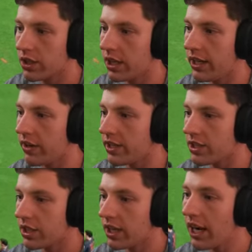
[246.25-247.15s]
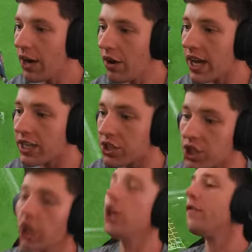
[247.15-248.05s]
Clear it!
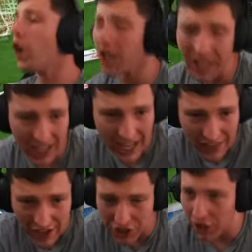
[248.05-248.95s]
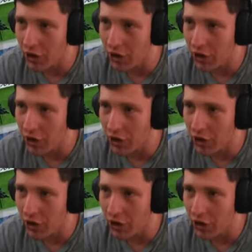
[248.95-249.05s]
You've got to clear that